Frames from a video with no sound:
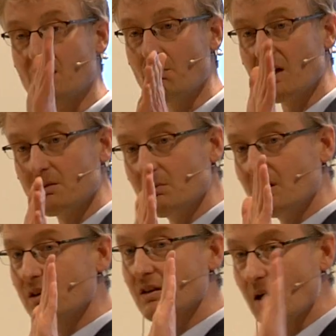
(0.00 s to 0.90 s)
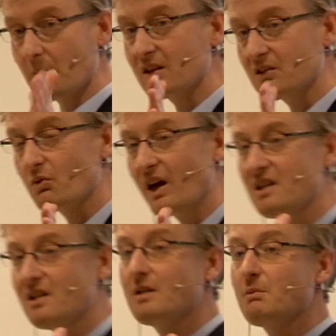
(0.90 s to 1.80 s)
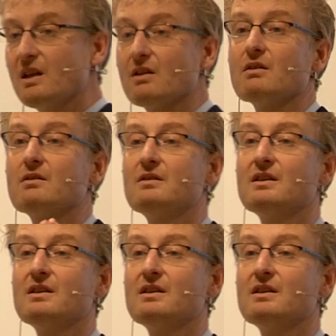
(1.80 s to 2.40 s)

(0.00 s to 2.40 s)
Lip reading: the number that's right in the middle.